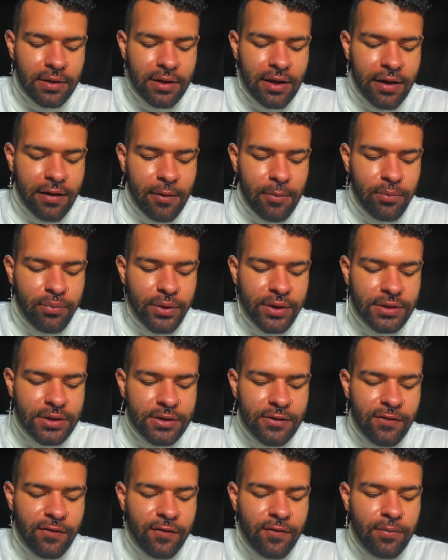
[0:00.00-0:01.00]
that brings
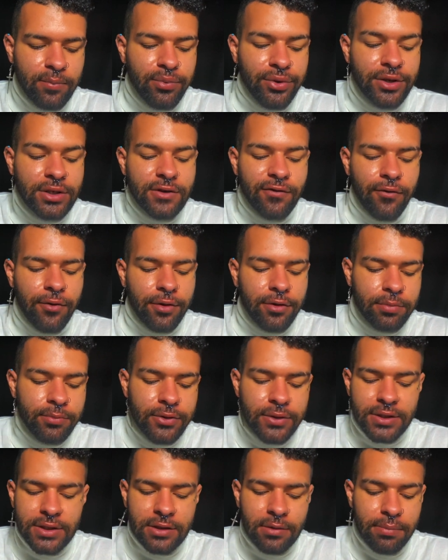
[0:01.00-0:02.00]
you brings forth more
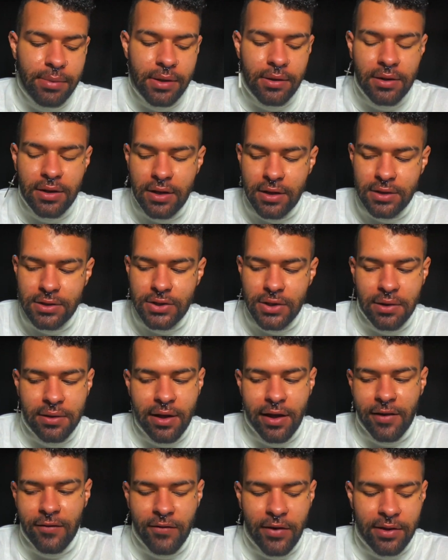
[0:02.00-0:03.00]
stability into your
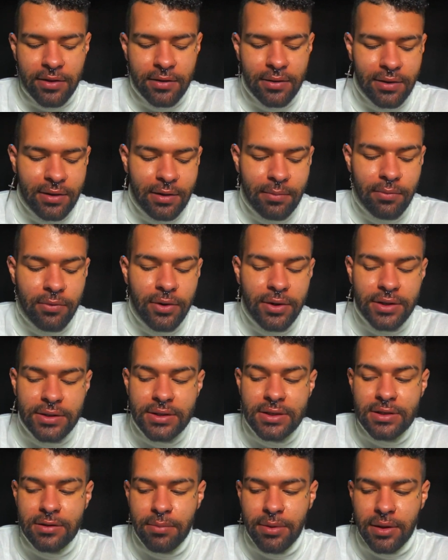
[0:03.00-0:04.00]
life rather than more
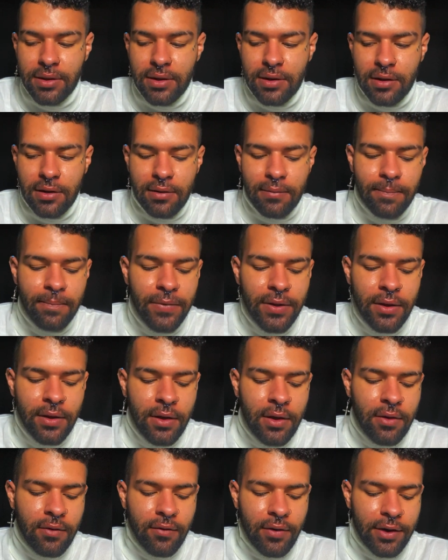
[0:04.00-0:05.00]
instability,
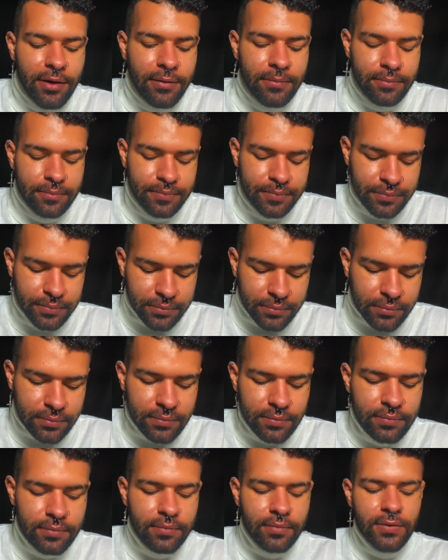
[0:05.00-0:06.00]
right?
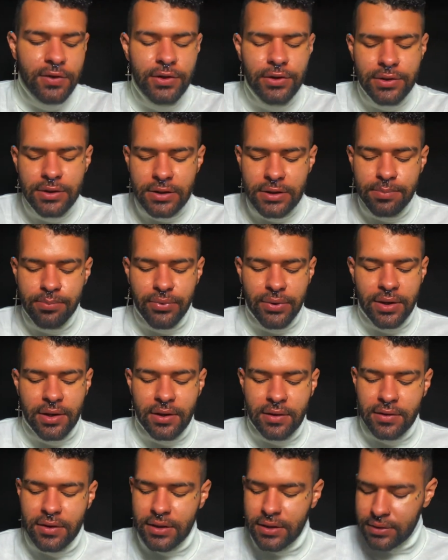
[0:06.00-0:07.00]
You're just bringing
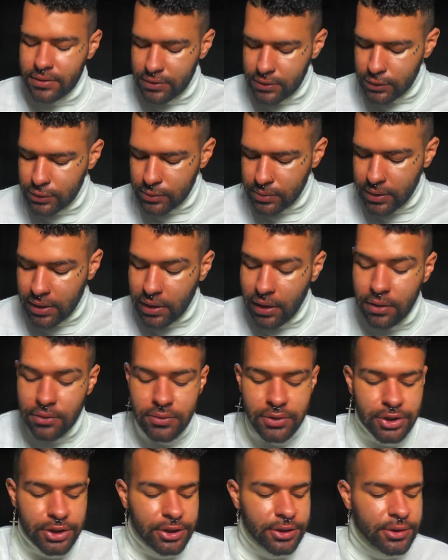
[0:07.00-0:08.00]
things to a
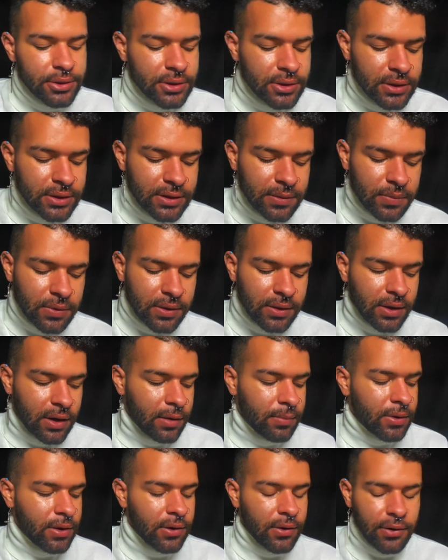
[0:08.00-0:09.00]
closure is something that
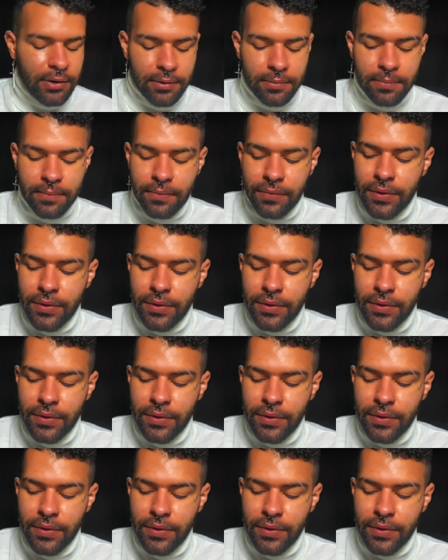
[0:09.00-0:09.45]
I'm hearing.